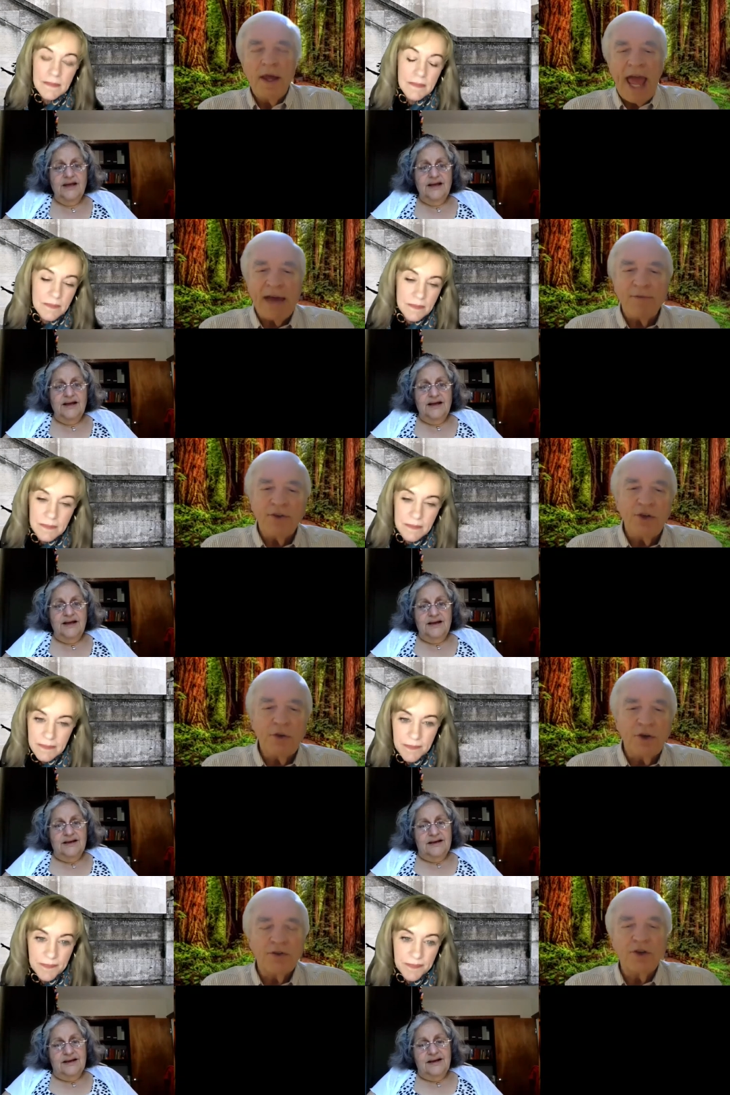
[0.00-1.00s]
Speaker 1: haven't you
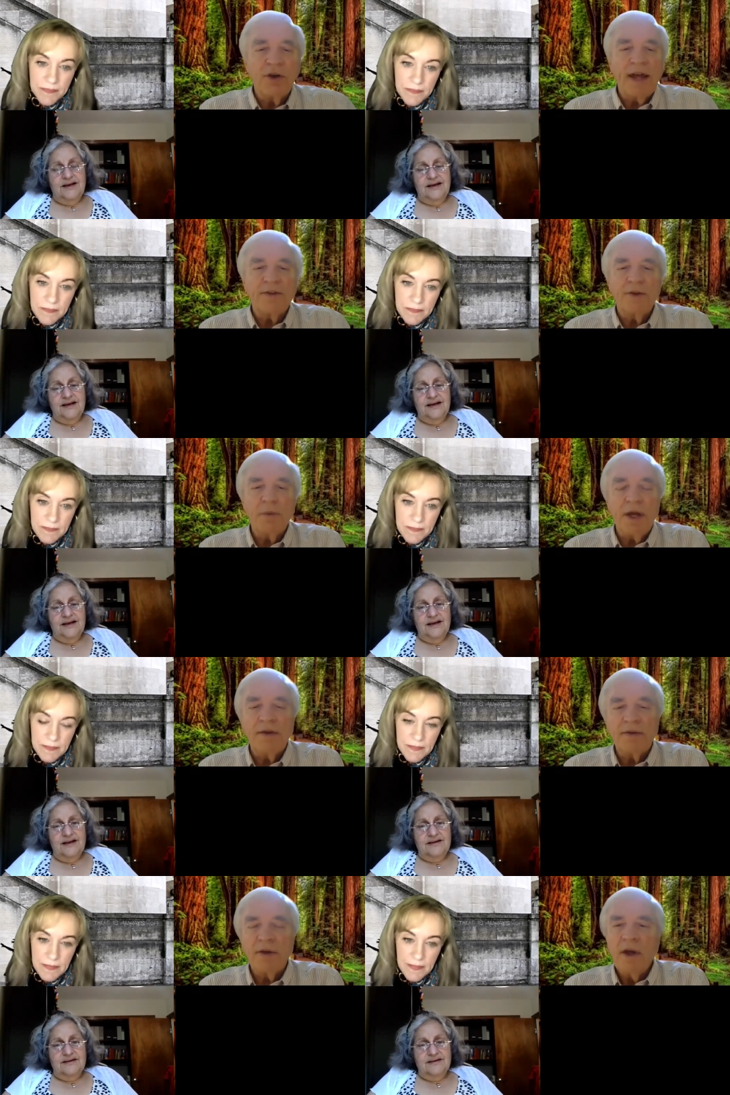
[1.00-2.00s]
learned your lesson
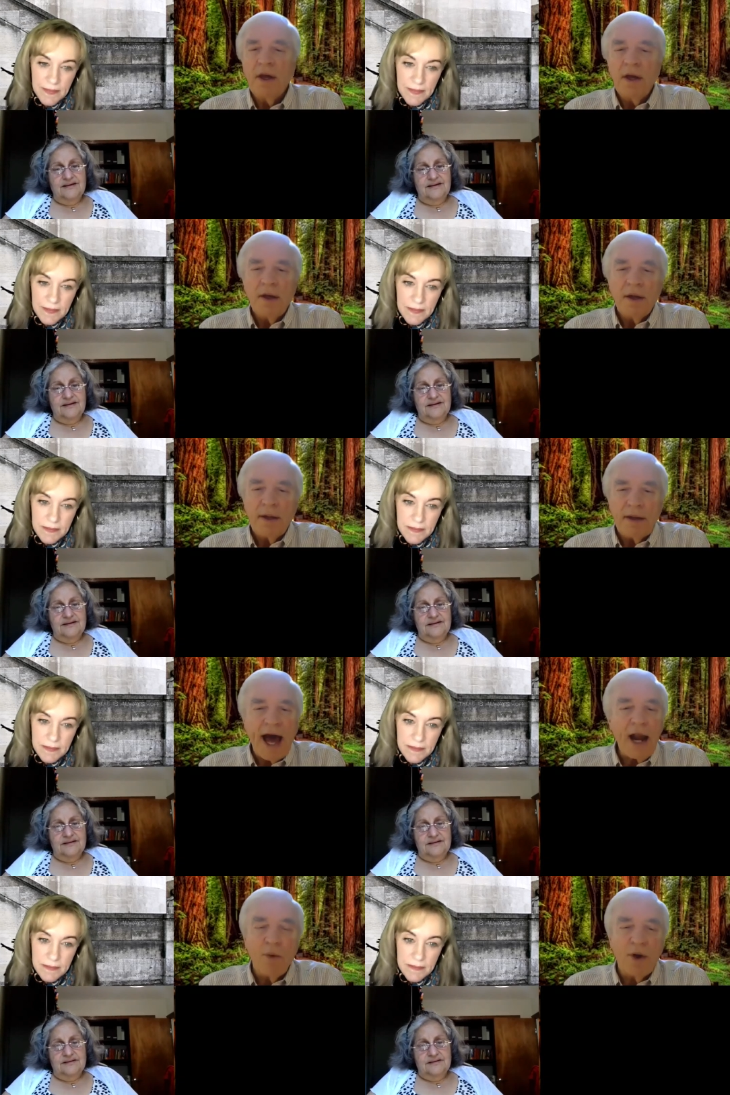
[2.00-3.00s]
means,
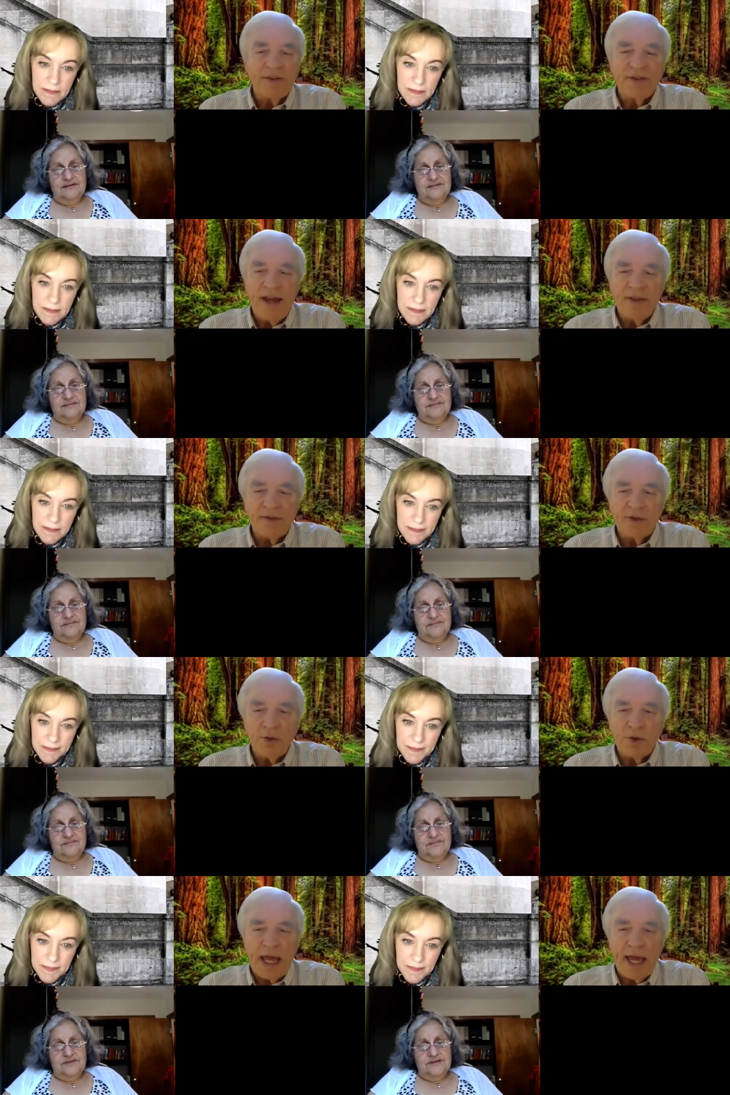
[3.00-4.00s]
I don't want to say this to
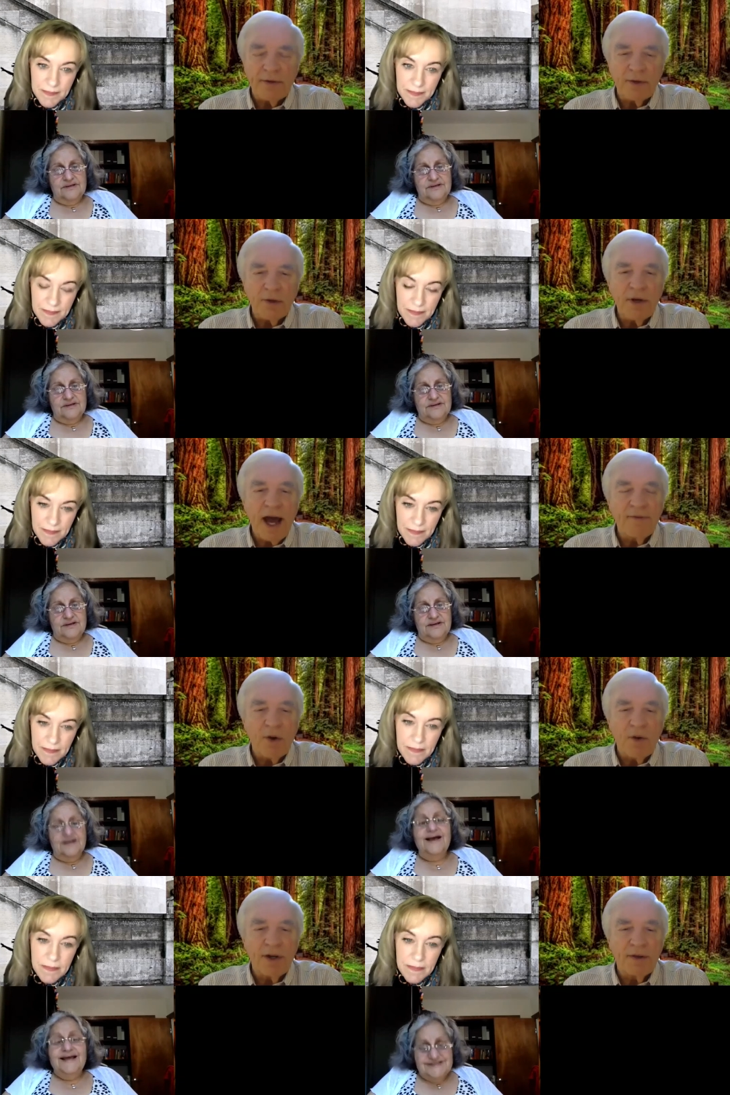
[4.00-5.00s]
you again, dude. I've
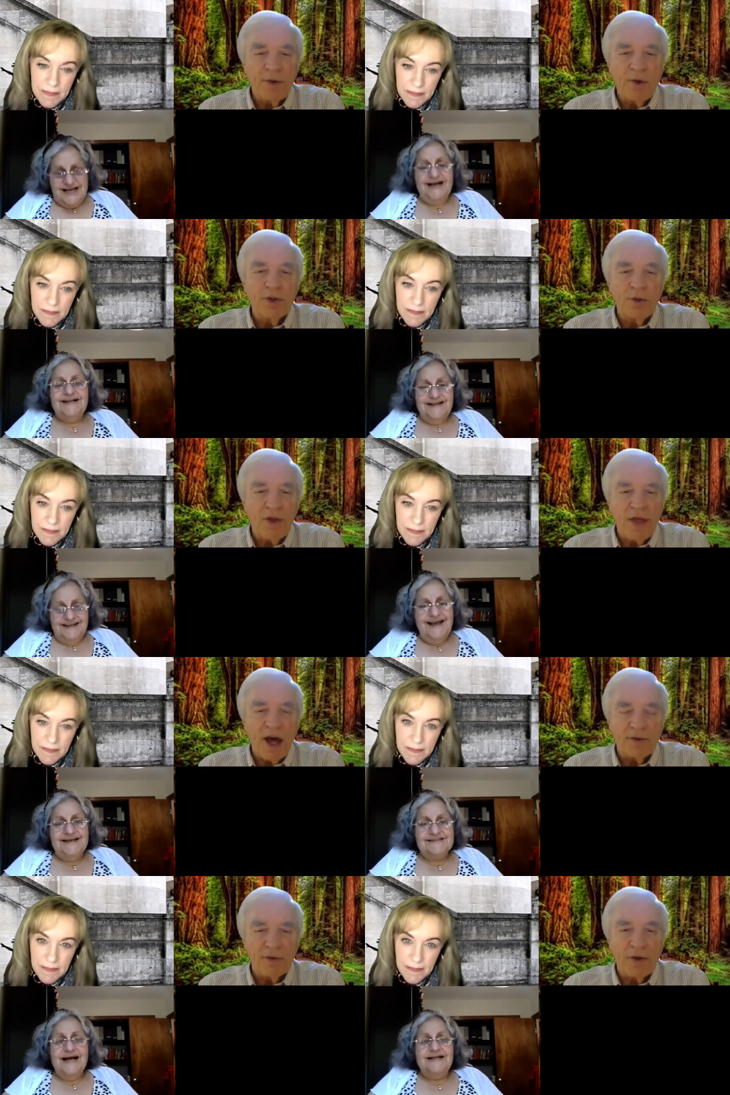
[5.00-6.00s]
already told you
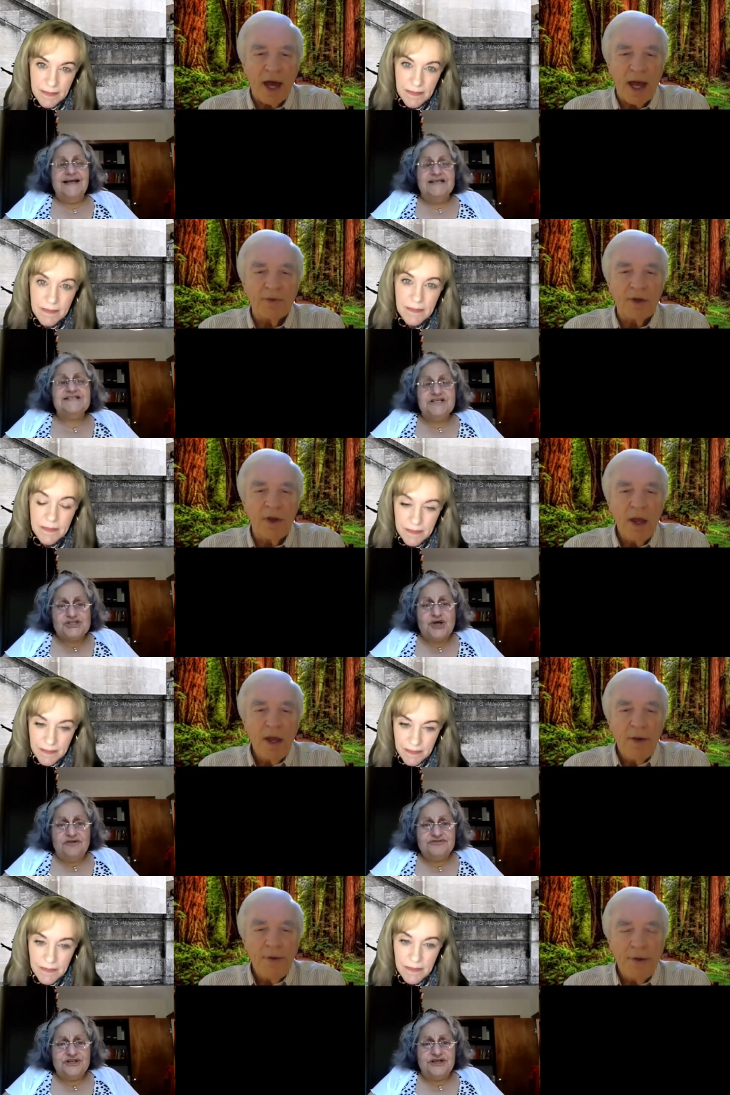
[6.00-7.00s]
Speaker 2: 1,000 times. Is it
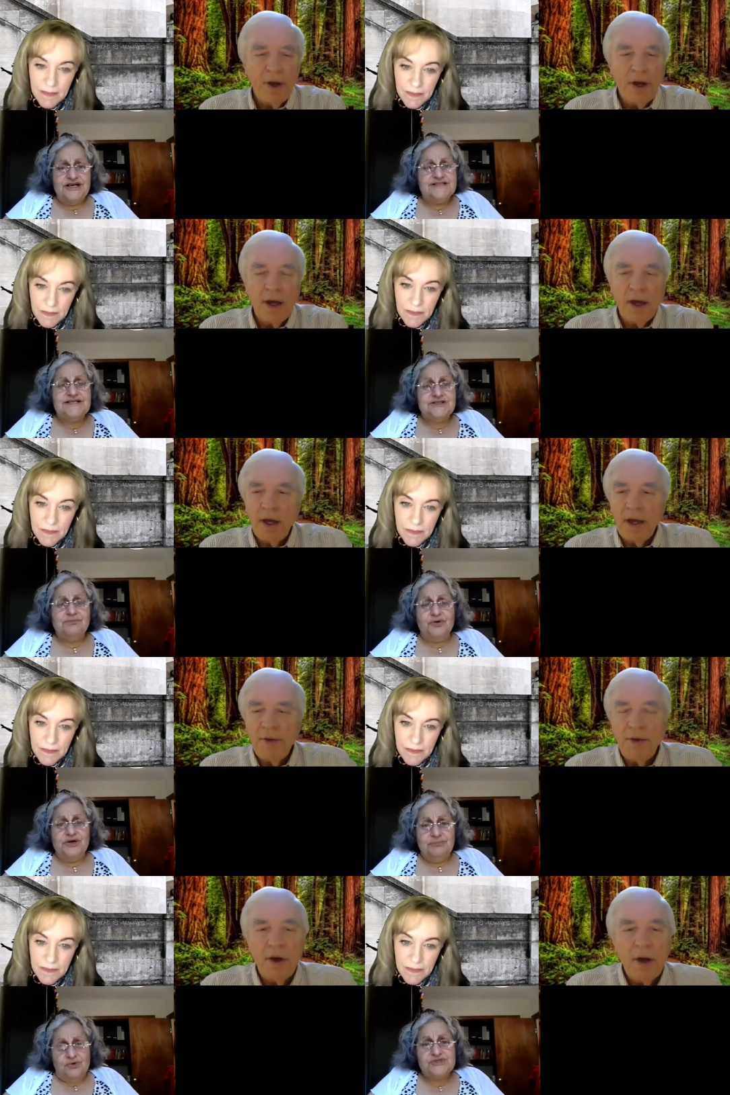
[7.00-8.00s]
softer? Is it more
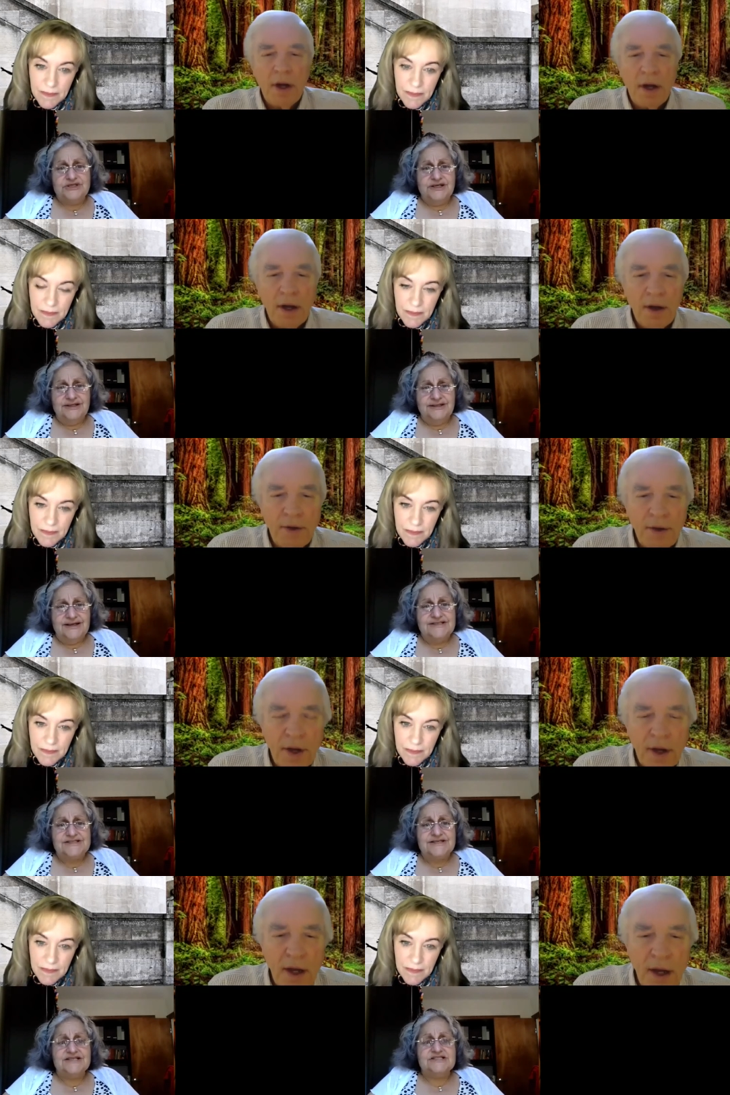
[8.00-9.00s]
emotional? Is
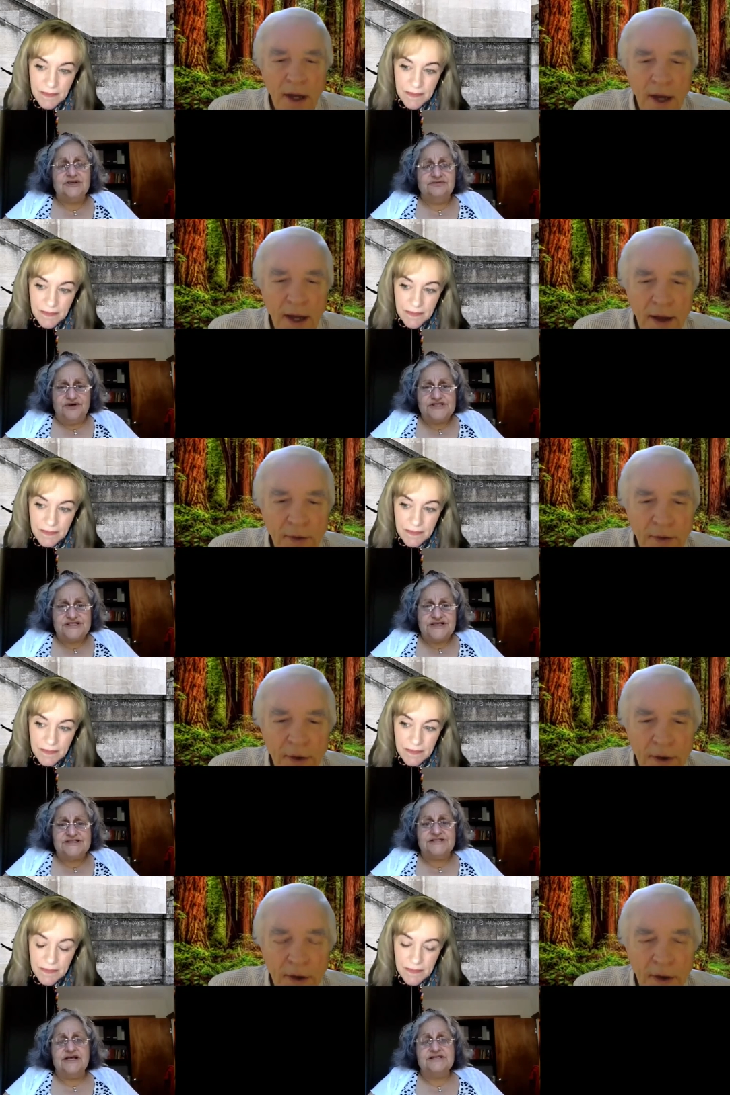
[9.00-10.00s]

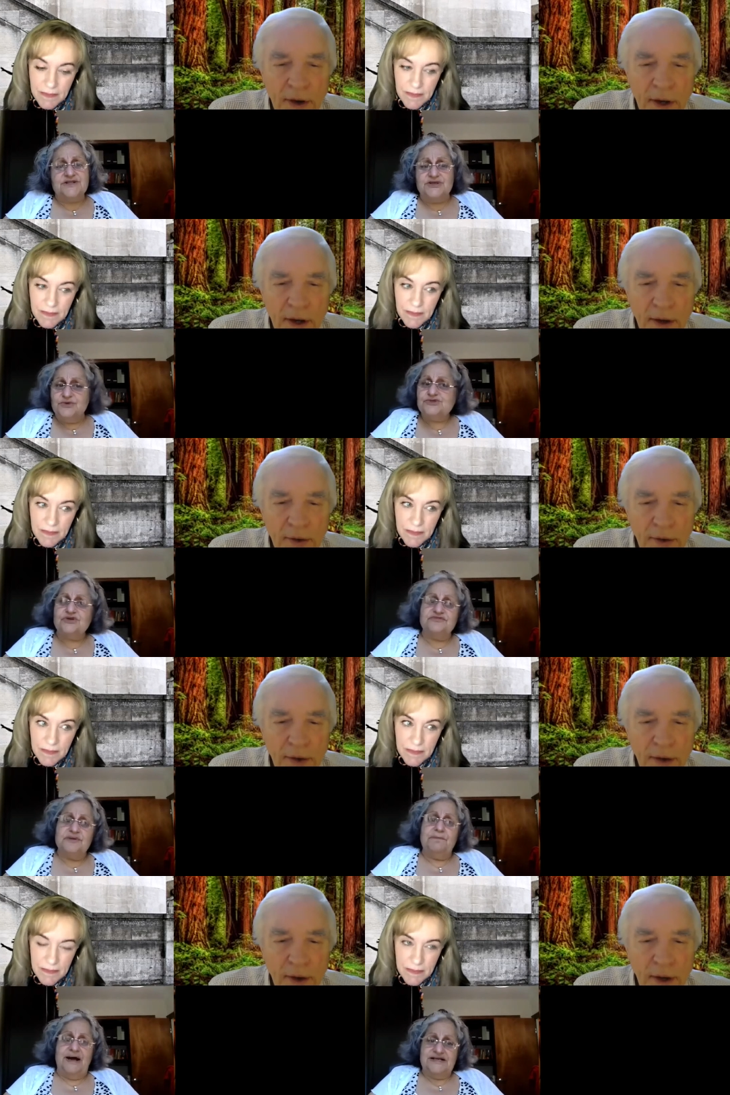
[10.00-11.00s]
the use of the
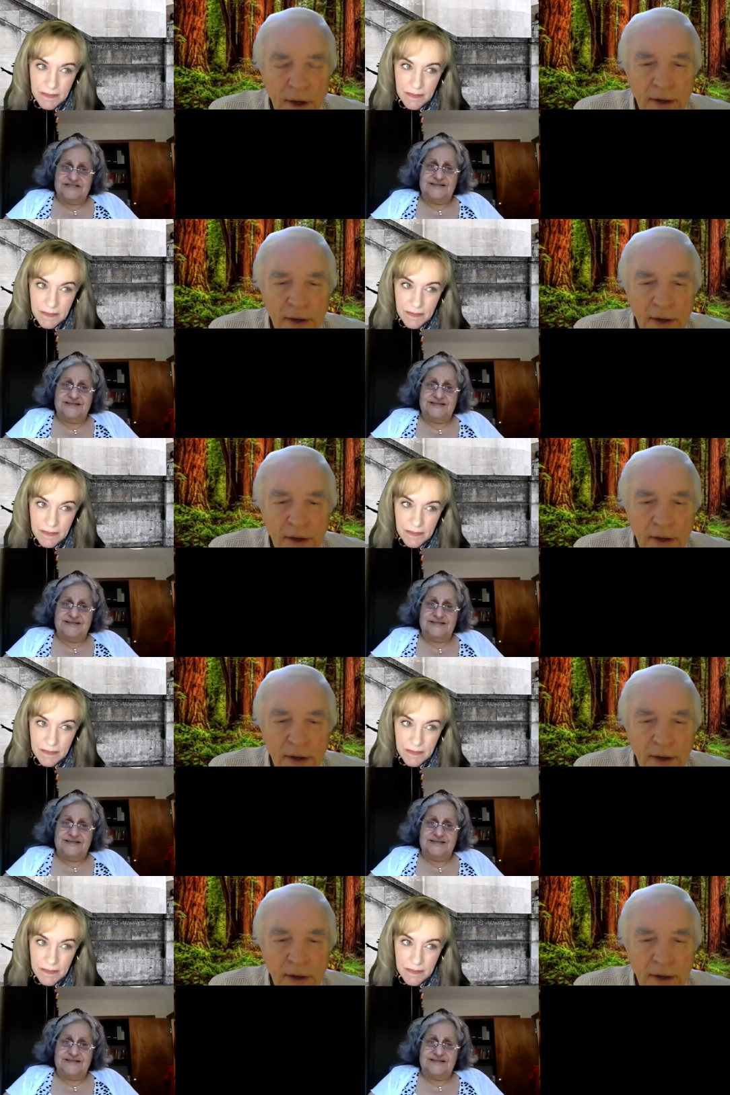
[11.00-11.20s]
past